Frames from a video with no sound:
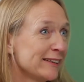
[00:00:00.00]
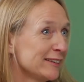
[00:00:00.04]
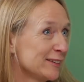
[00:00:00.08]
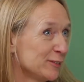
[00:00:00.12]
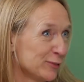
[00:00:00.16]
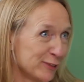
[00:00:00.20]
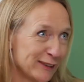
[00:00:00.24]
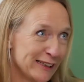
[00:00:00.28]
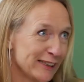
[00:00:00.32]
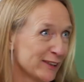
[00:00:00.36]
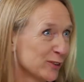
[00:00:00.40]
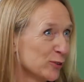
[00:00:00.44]
is a
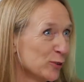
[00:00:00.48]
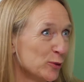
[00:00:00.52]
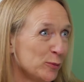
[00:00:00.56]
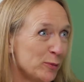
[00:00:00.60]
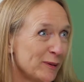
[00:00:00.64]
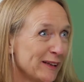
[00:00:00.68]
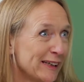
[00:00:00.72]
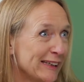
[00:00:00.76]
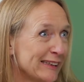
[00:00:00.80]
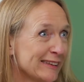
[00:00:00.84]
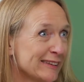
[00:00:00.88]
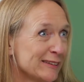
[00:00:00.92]
really cool
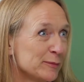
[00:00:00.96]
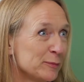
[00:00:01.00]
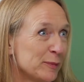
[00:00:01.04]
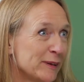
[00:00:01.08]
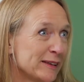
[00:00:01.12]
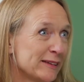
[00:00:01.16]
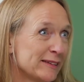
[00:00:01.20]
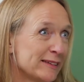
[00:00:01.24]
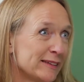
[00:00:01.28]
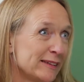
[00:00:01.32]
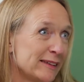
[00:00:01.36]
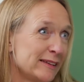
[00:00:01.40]
place, but
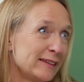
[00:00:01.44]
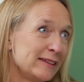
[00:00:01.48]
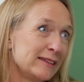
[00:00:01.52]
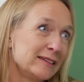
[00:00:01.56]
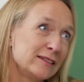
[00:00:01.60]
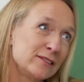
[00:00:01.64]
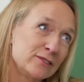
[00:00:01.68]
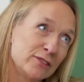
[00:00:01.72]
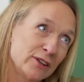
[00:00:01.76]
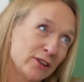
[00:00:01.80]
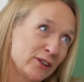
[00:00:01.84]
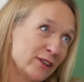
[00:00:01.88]
it
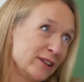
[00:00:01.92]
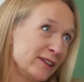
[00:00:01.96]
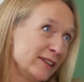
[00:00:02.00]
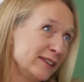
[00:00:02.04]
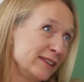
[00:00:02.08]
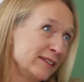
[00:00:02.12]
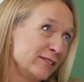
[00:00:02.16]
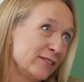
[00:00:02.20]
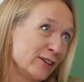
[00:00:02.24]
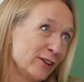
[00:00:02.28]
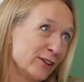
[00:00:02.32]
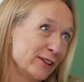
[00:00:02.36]
is
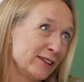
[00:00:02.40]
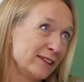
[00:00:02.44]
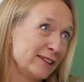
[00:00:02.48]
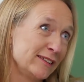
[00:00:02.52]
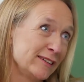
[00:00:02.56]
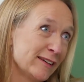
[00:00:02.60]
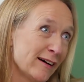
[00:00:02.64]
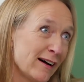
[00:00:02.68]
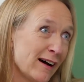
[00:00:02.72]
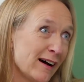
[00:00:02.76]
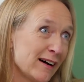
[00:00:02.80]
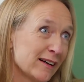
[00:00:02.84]
very, very
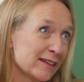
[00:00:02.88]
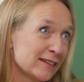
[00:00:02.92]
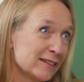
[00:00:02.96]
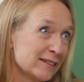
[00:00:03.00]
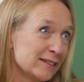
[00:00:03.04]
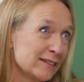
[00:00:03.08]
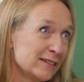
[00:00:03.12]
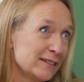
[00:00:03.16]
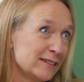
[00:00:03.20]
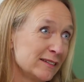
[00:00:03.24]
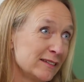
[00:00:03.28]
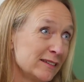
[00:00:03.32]
dark.
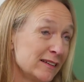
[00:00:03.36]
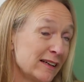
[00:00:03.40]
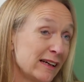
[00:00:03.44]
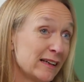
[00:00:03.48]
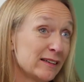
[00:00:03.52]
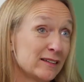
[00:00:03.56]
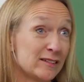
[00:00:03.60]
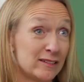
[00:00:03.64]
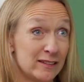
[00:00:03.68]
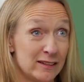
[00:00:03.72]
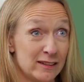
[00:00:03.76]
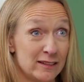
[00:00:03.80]

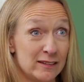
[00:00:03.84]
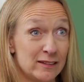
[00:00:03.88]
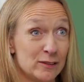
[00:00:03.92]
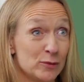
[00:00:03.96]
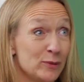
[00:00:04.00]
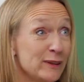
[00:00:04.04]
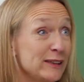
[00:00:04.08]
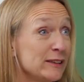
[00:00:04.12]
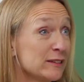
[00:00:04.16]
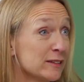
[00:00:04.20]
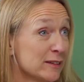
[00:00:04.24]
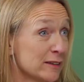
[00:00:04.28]
In the
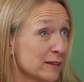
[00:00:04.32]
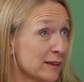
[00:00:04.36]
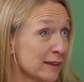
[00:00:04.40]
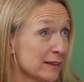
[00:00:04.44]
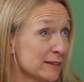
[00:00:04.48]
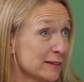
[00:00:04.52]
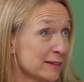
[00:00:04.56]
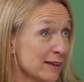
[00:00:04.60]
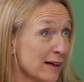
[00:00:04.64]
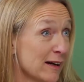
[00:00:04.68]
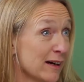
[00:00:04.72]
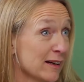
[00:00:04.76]
winter it
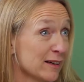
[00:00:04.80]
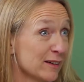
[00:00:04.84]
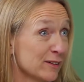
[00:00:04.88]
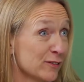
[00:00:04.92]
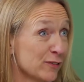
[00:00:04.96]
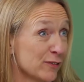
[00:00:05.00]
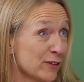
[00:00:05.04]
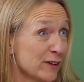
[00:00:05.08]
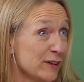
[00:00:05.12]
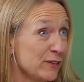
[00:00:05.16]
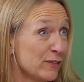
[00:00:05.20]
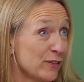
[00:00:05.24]
gets dark at
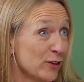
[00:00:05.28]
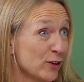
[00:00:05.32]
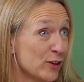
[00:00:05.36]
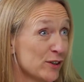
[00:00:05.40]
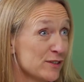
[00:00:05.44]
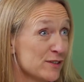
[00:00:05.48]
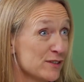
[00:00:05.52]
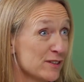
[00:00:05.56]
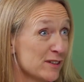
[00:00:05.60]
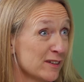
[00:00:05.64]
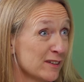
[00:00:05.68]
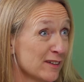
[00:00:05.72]

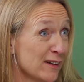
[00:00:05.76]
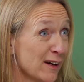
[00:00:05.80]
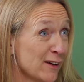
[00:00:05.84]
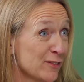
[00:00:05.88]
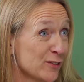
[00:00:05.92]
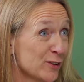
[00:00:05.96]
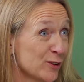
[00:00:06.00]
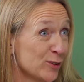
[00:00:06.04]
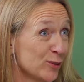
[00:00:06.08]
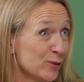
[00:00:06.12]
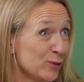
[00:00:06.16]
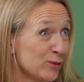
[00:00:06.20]
3:30 in the
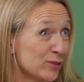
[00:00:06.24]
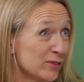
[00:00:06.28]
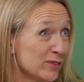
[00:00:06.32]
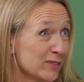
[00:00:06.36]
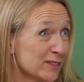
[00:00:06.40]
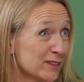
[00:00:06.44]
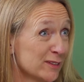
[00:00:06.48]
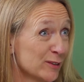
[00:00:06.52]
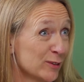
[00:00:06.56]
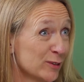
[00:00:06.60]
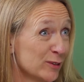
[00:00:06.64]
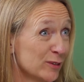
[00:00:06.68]
afternoon,
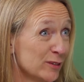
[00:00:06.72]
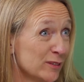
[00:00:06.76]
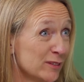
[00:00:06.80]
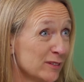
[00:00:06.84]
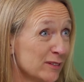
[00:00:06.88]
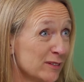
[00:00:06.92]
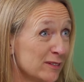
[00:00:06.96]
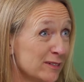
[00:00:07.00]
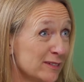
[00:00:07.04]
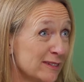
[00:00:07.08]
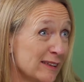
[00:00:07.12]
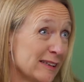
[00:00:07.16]
so
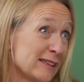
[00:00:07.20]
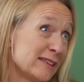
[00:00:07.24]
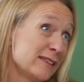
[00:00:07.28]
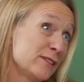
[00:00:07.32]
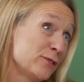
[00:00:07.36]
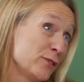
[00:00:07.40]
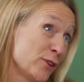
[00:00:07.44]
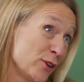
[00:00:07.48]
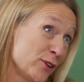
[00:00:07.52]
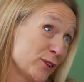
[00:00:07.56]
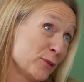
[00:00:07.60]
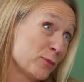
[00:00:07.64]
that is
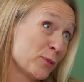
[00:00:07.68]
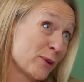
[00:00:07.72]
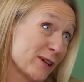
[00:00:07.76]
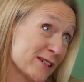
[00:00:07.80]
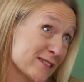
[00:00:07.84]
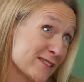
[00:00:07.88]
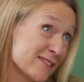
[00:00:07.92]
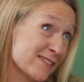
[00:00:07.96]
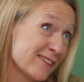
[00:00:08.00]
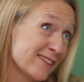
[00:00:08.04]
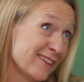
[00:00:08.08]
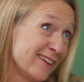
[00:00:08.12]
very depressing.